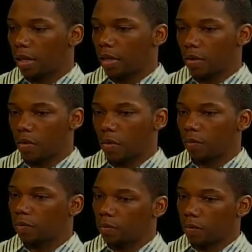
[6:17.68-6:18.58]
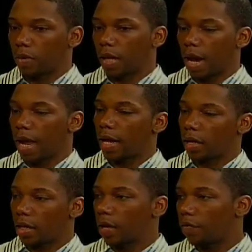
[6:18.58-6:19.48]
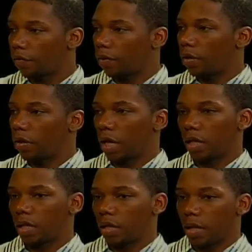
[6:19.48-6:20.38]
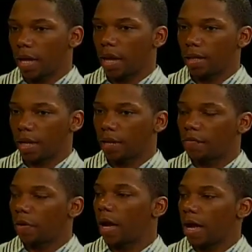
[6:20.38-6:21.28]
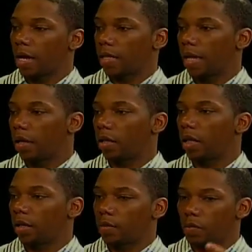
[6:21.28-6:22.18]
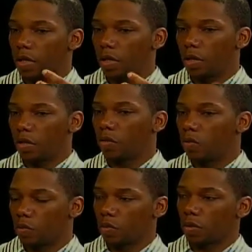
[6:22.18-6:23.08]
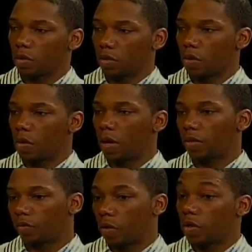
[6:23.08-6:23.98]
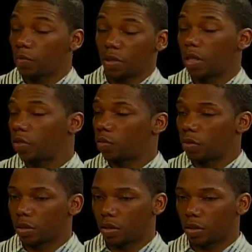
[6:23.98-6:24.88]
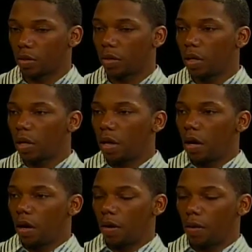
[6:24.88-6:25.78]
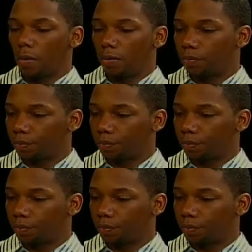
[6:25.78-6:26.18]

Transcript: you know that I had a gift that that they felt I had a talent that could be used, you know, as far as potential was concerned. Um,